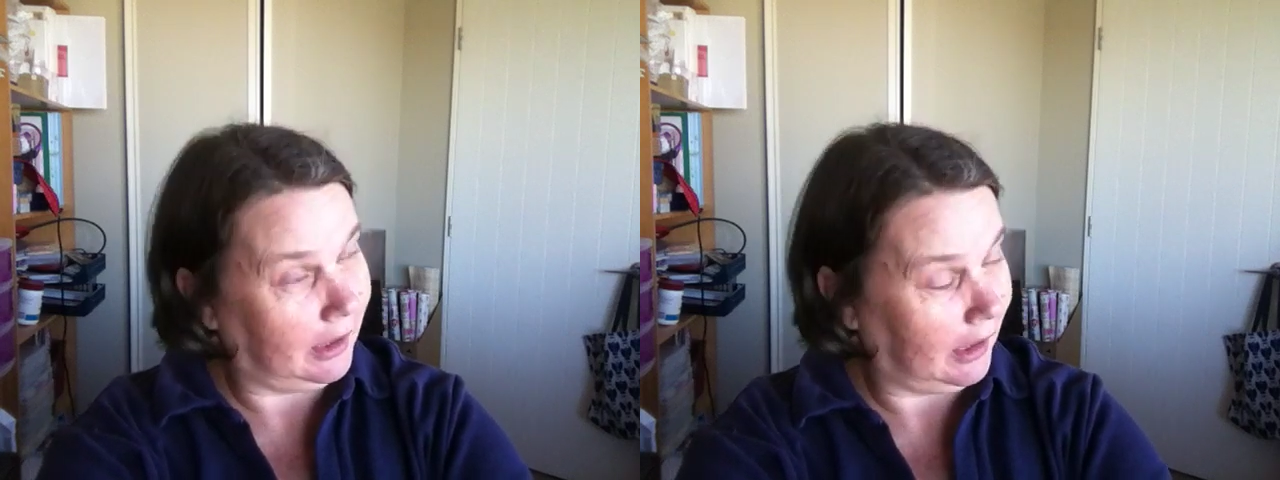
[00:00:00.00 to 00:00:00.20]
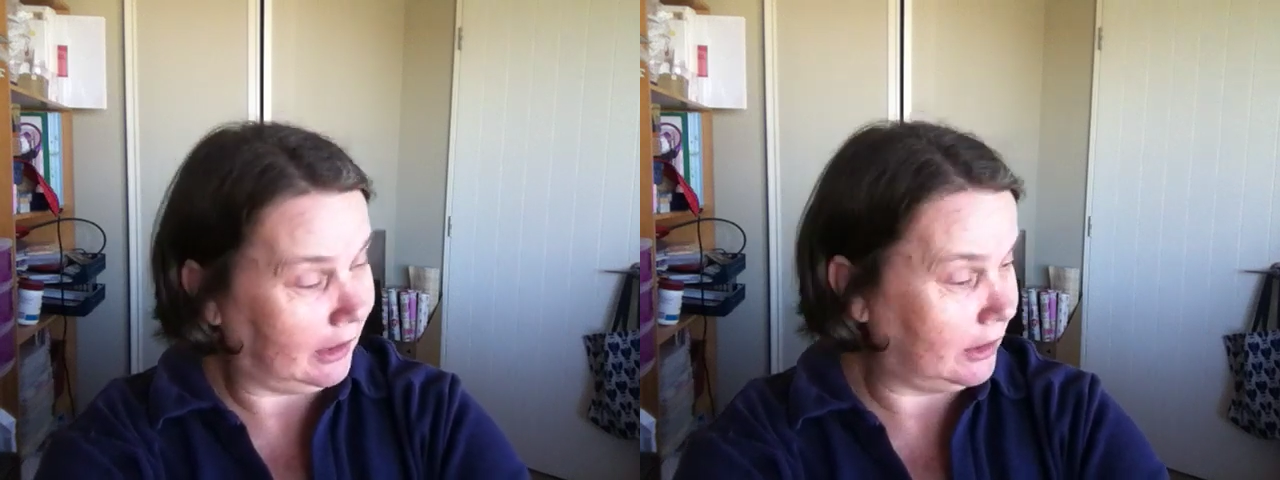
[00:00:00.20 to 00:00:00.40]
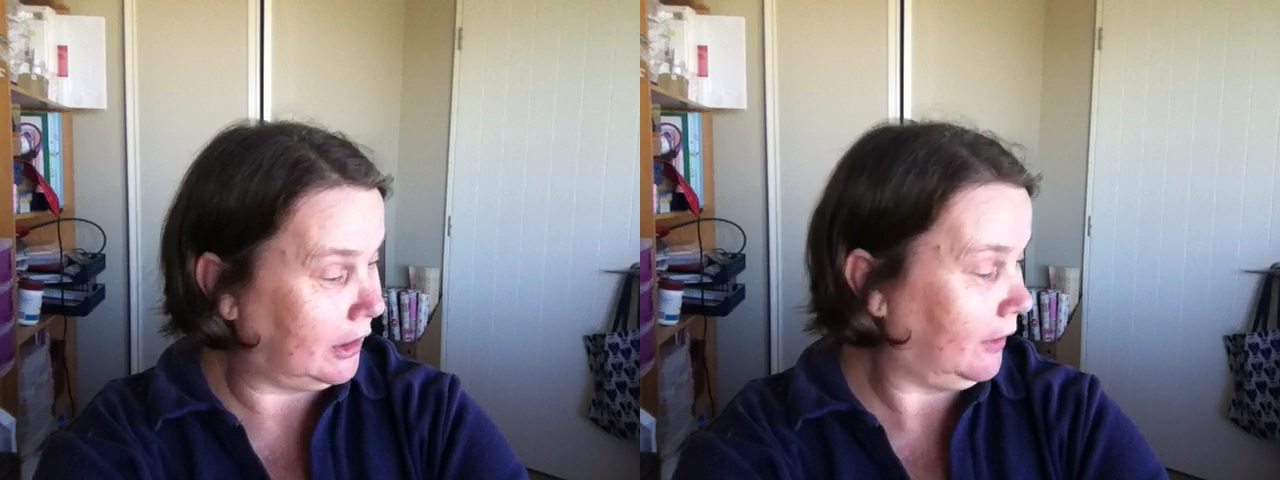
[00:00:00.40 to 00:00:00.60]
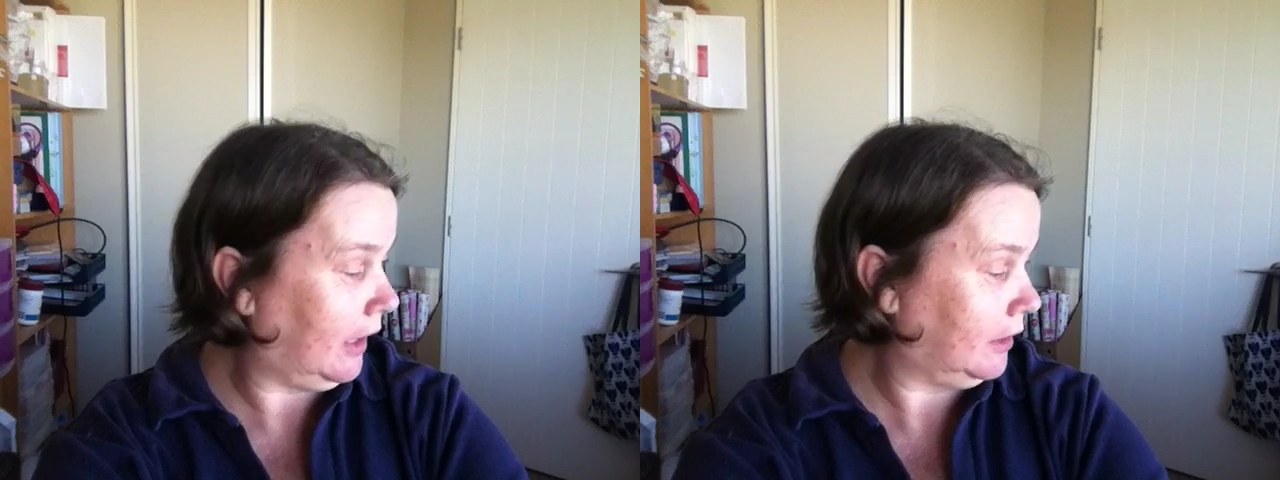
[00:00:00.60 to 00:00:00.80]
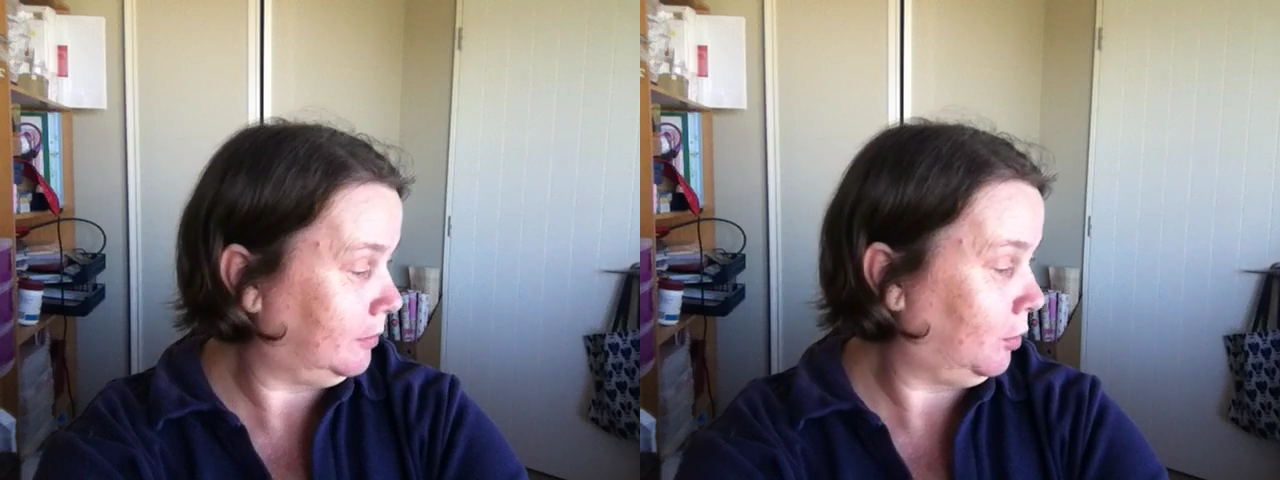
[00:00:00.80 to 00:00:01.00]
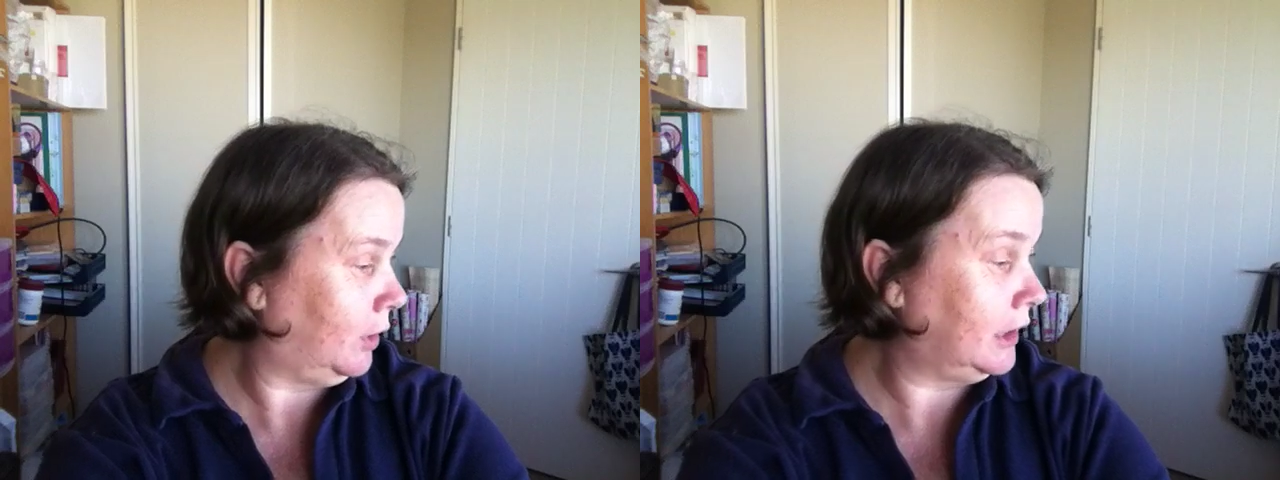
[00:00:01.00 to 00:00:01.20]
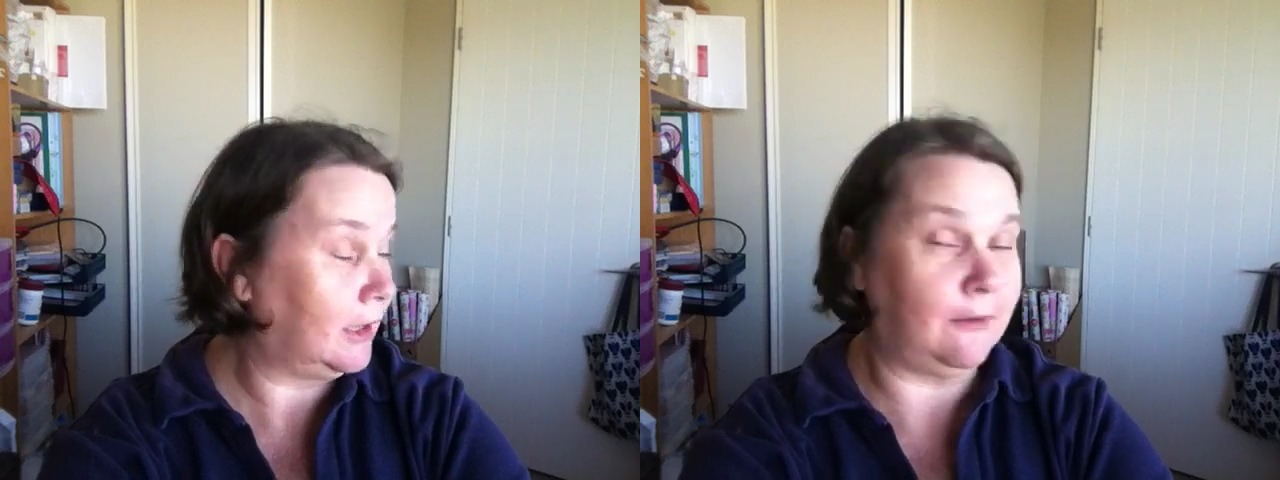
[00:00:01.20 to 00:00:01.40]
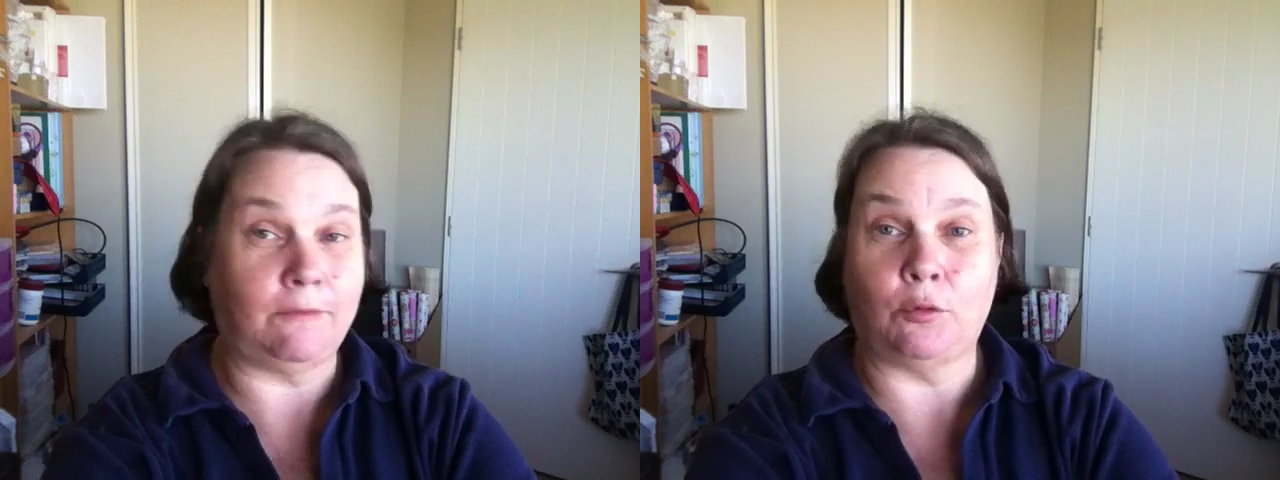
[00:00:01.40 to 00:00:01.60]
at that point
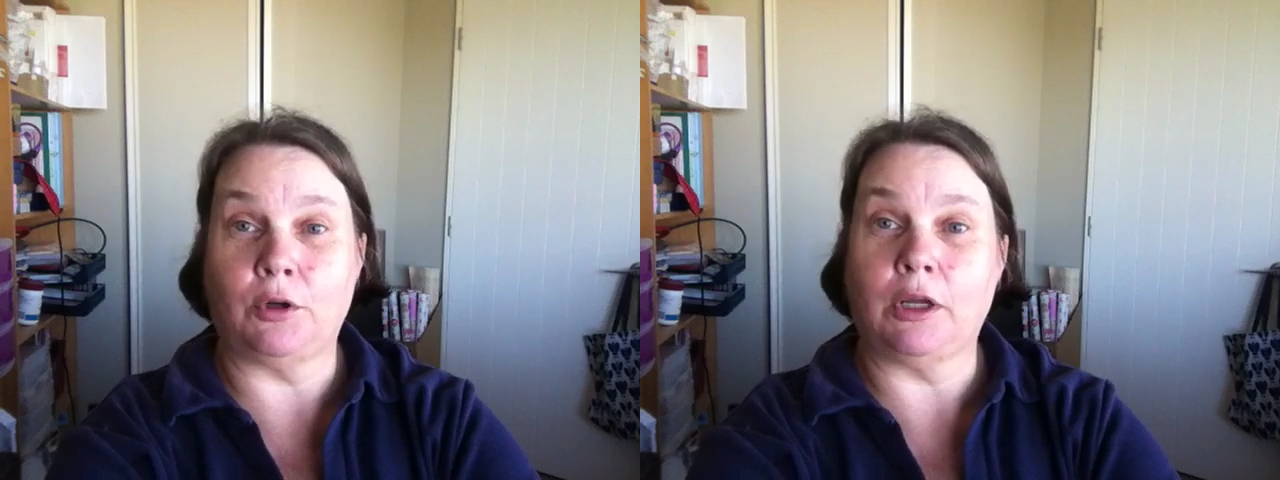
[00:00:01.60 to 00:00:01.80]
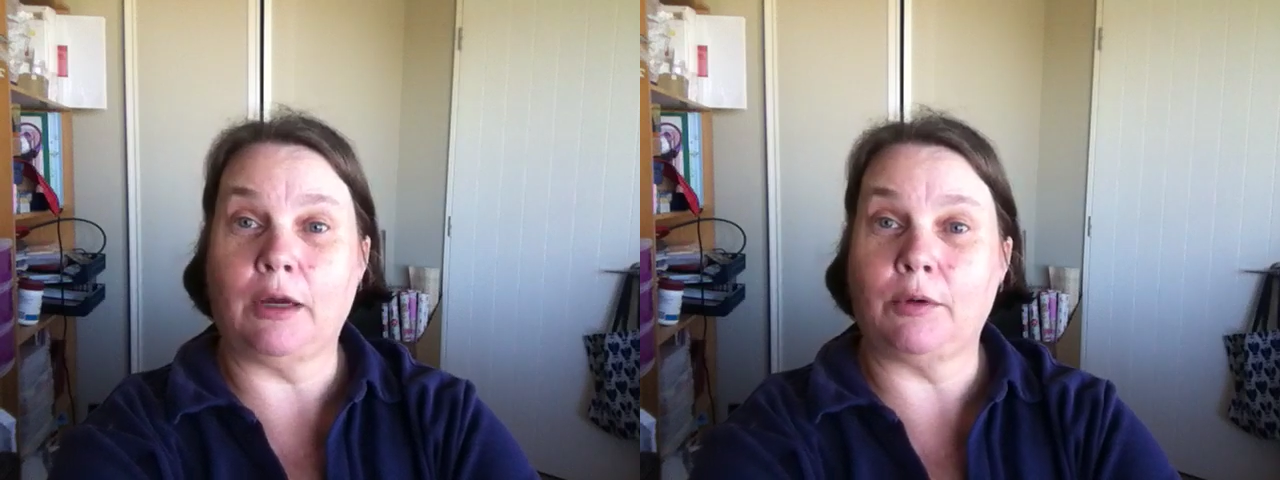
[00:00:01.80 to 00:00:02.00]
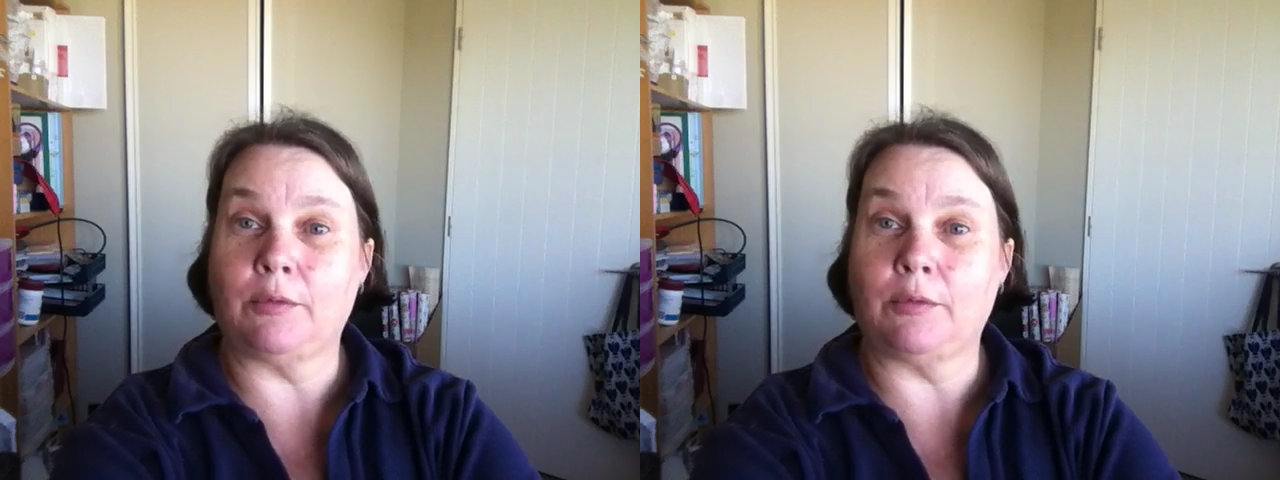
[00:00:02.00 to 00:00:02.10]
in the fortnight where